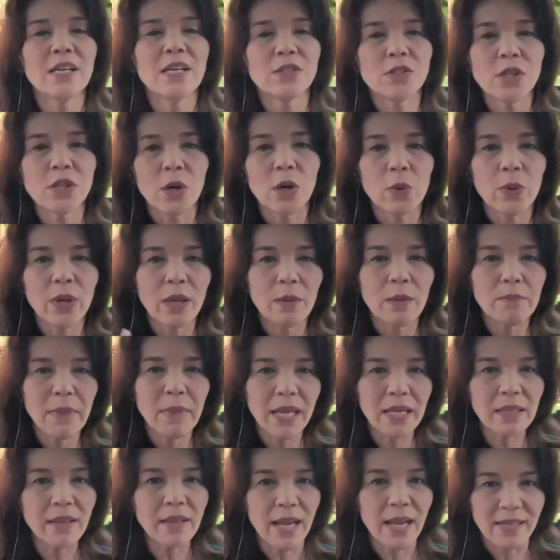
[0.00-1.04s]
So it
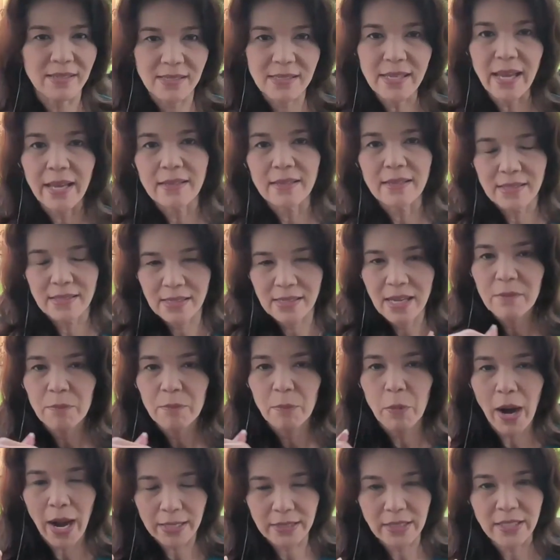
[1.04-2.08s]
made a lot of sense
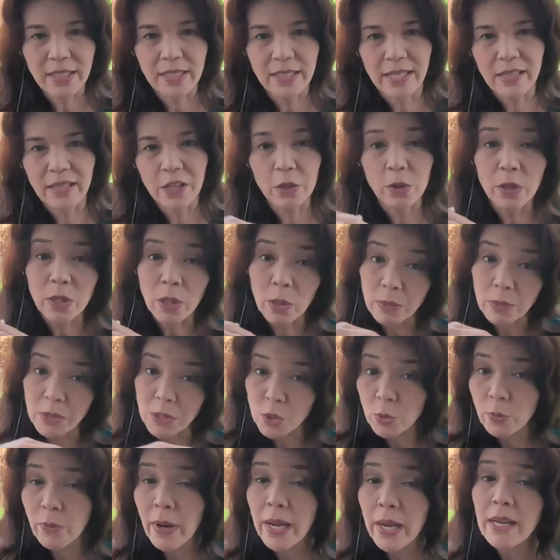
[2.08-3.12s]
practically that you could go
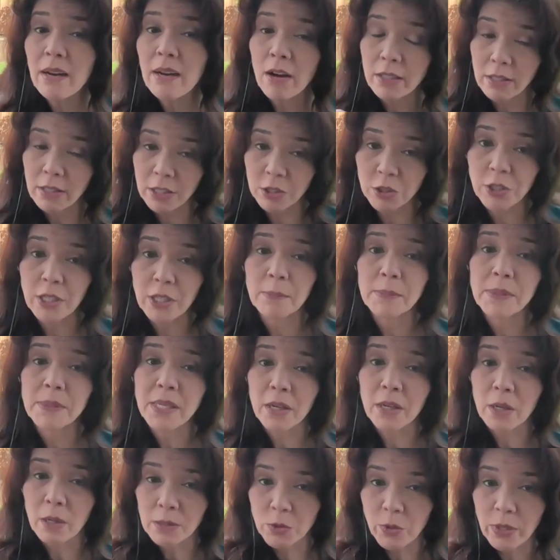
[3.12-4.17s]
straight onto the ships
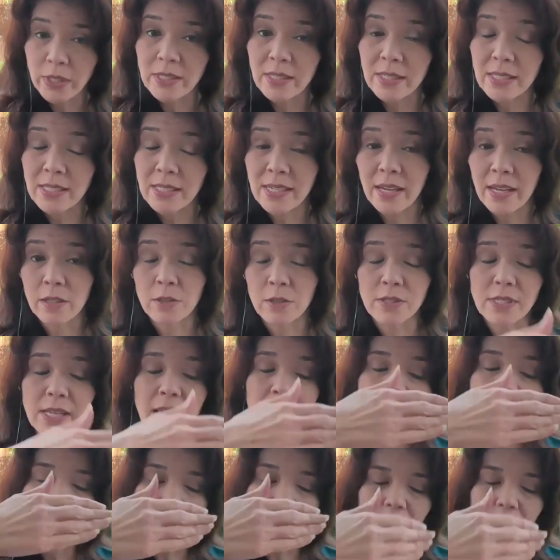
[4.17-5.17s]
and go straight to the tunnels.